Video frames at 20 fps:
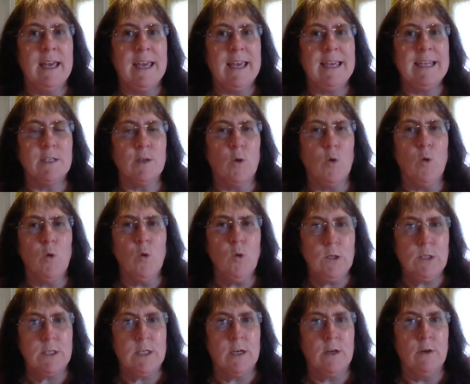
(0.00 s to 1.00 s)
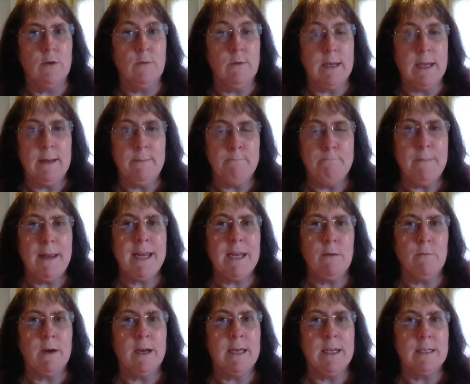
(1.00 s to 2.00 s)
is also in
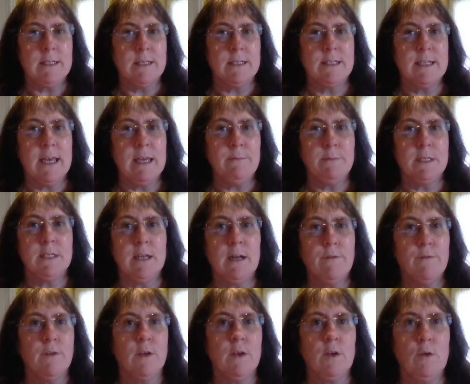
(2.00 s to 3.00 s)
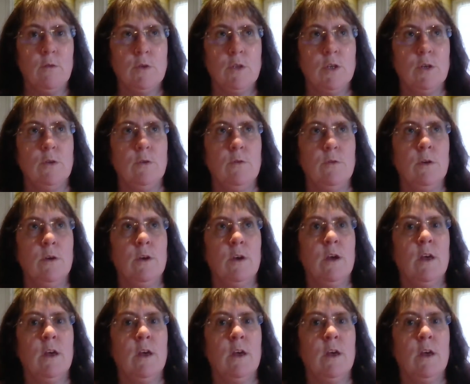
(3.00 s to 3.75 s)
many ways the same stuff that you do